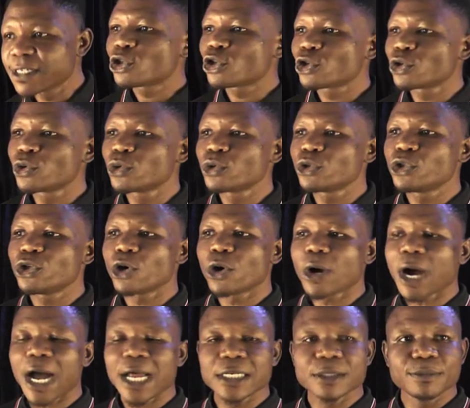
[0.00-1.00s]
through
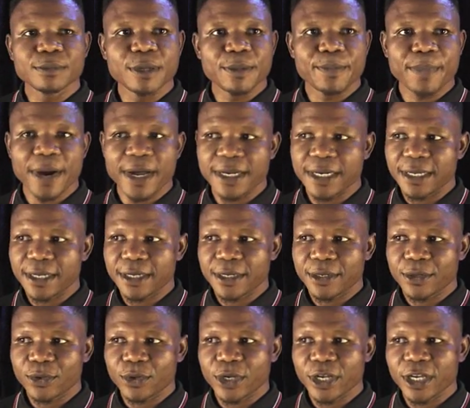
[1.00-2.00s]
your admin panel.
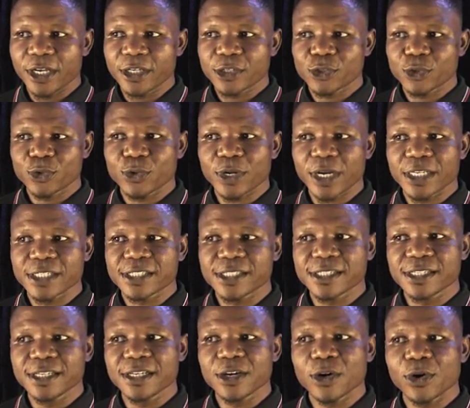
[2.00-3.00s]
Okay, so you can
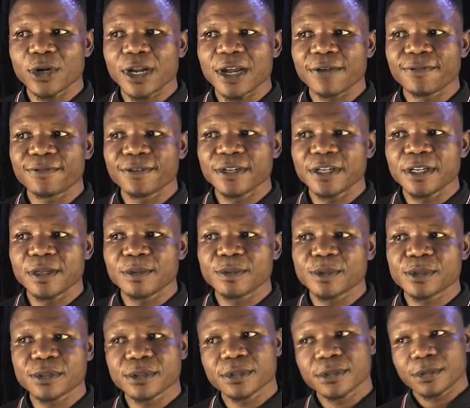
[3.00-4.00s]
see Ola
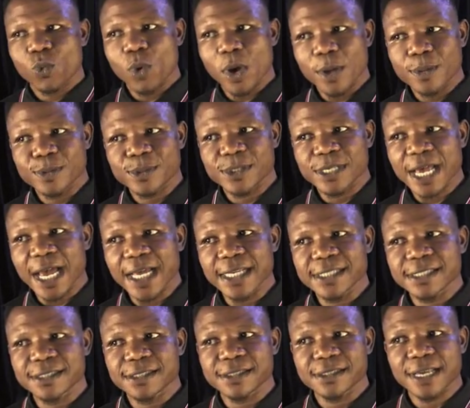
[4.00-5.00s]
Phillips
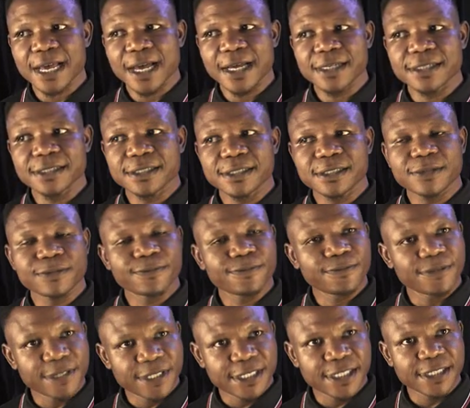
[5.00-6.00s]
websites and
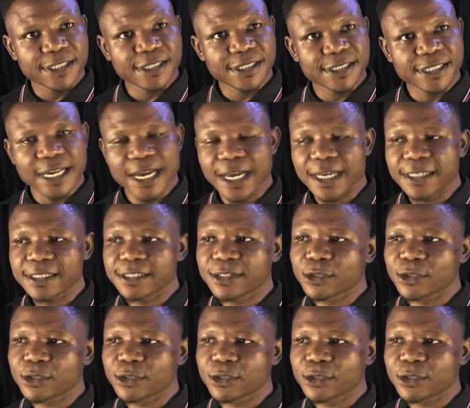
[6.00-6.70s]
visit sites.